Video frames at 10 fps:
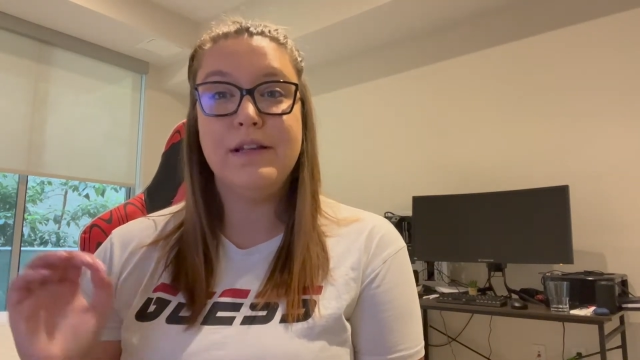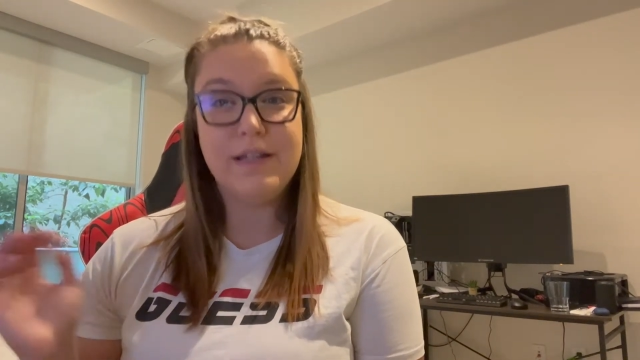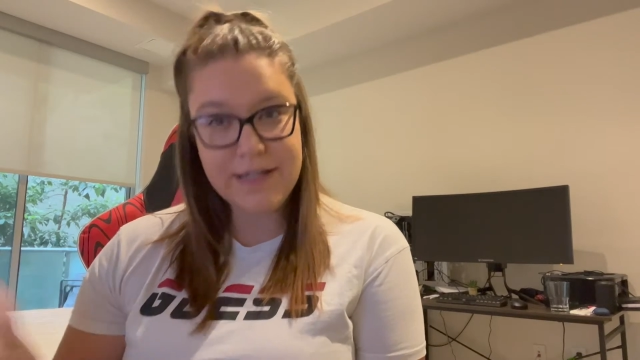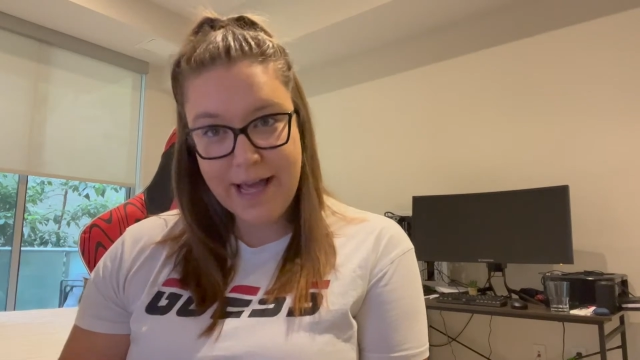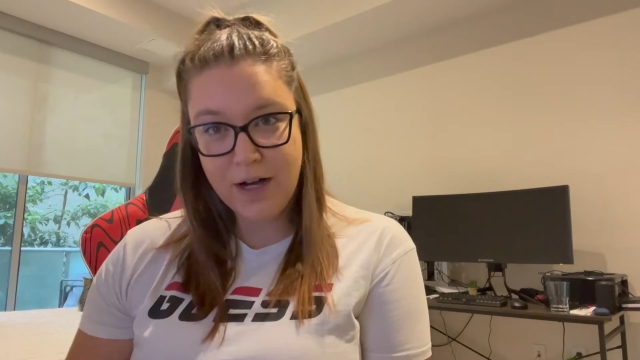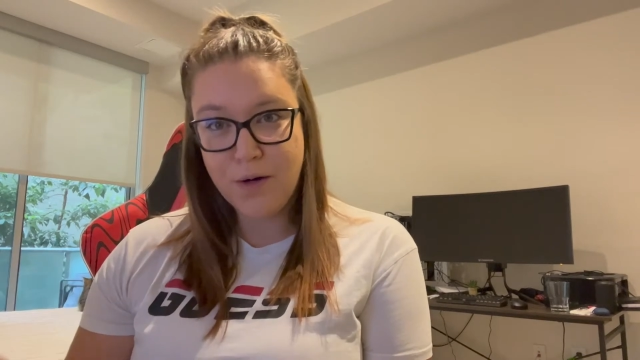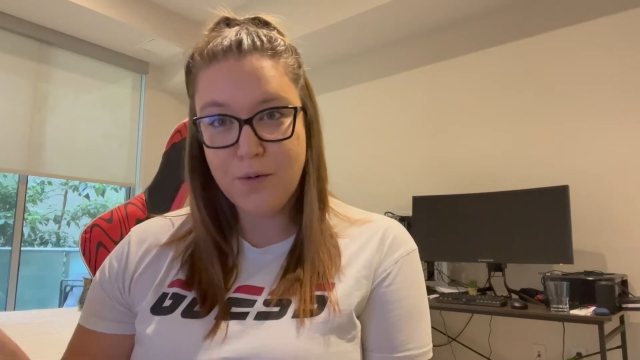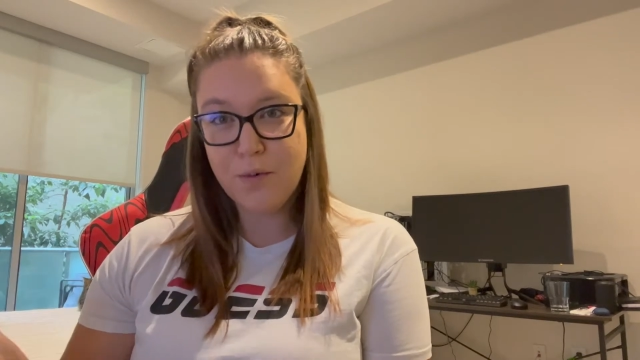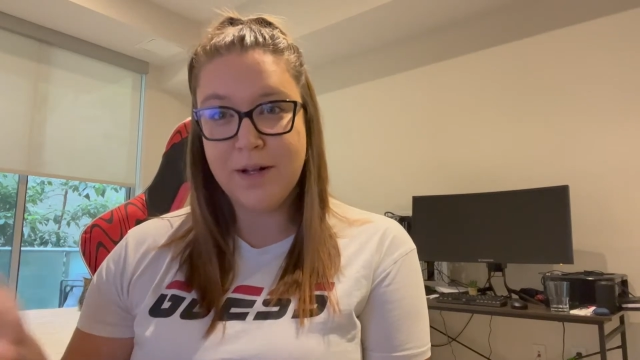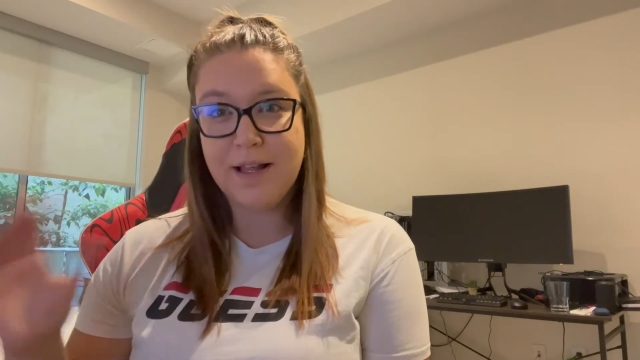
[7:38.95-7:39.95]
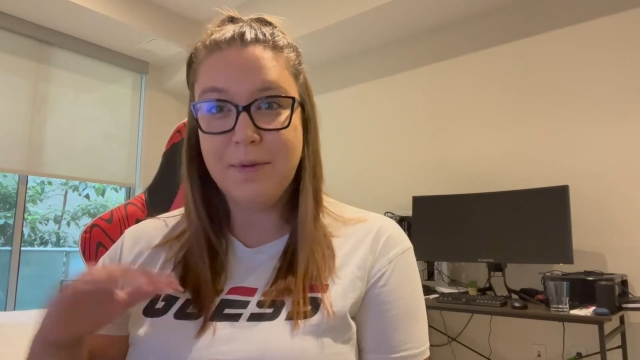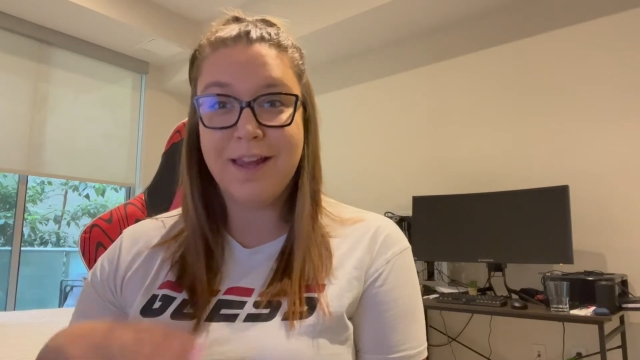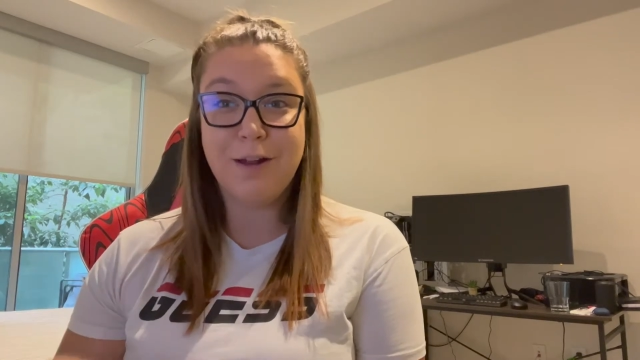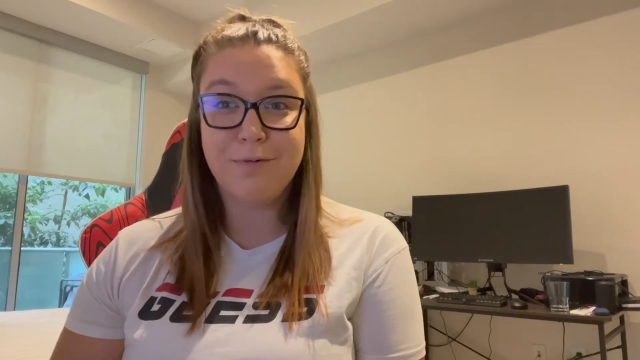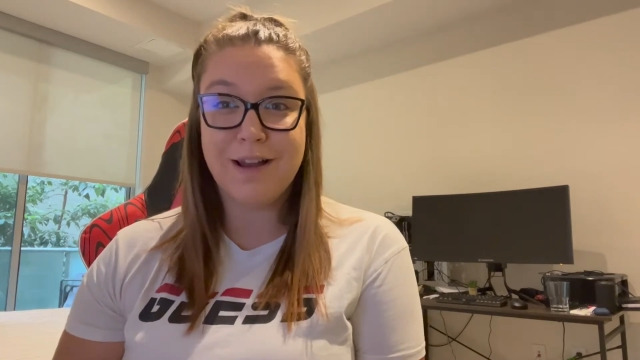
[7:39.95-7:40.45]
now while I'm
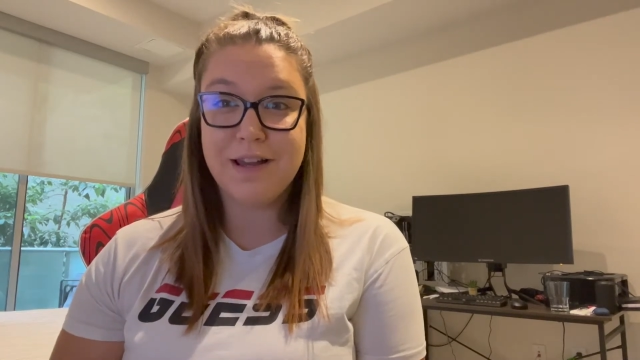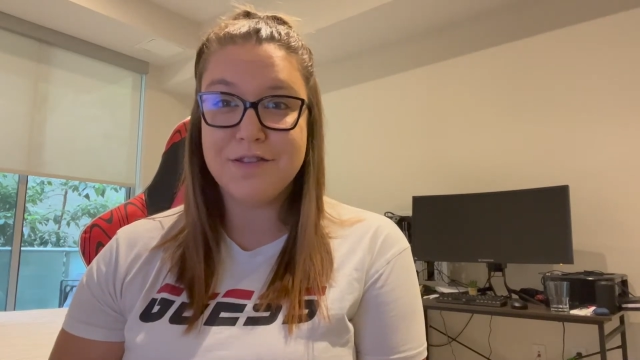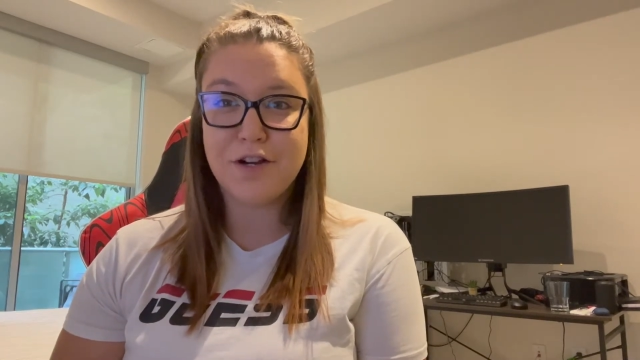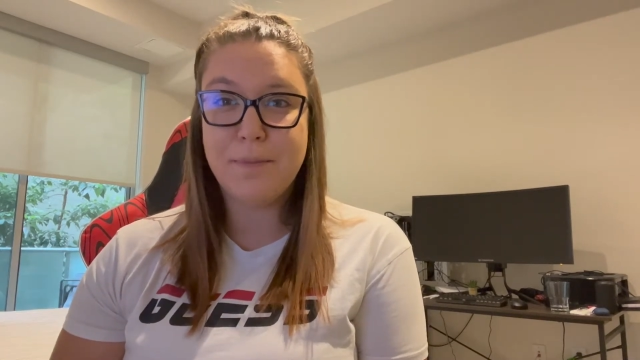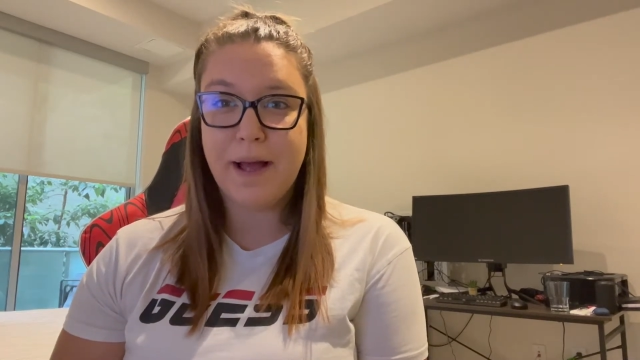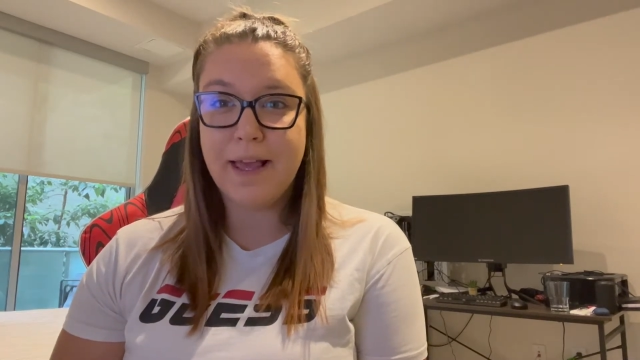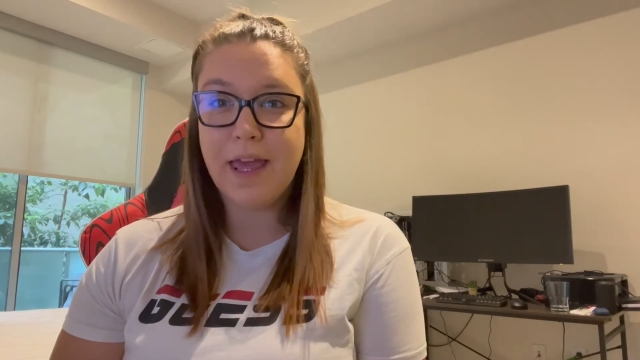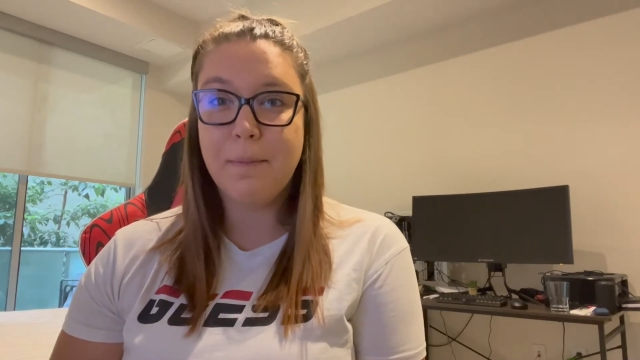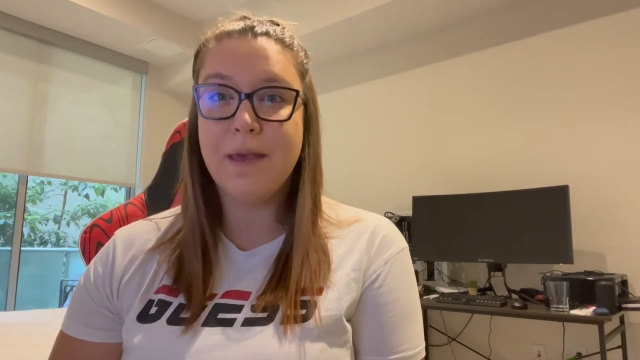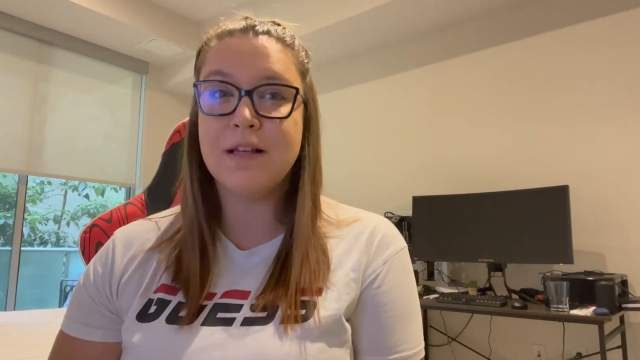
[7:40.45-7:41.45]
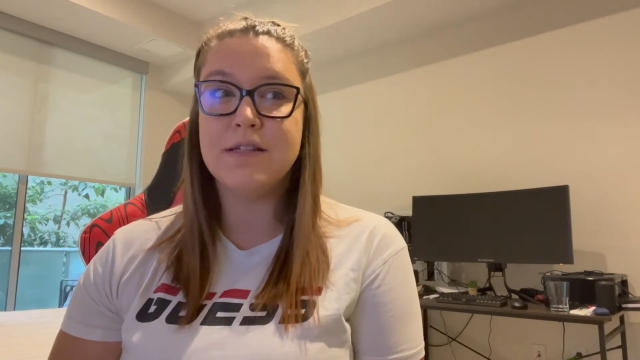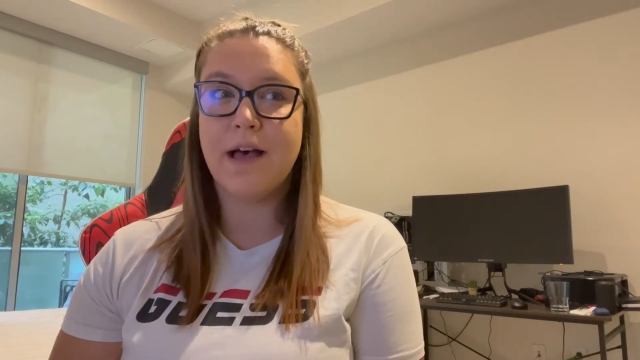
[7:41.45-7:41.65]
getting ready to start packing, because